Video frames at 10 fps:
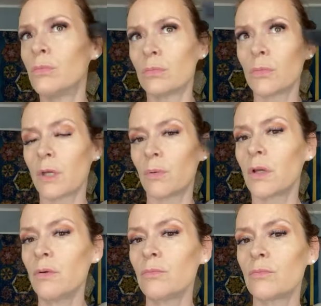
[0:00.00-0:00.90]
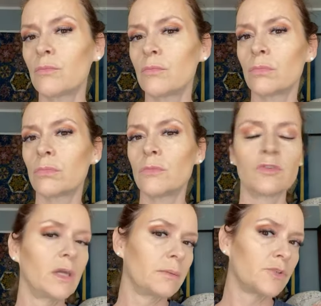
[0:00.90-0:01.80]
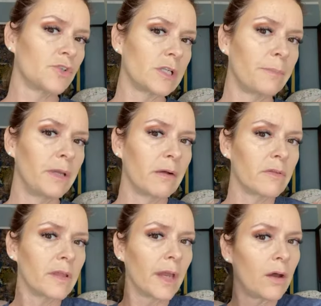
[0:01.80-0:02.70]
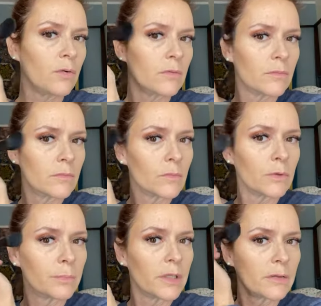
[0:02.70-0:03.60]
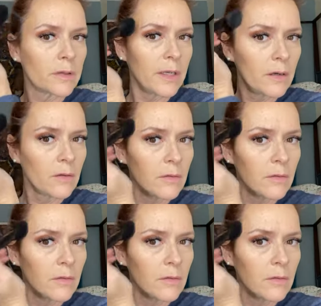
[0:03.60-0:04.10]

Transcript: There we go. See how I'm just shaping everything out? We'll blend later.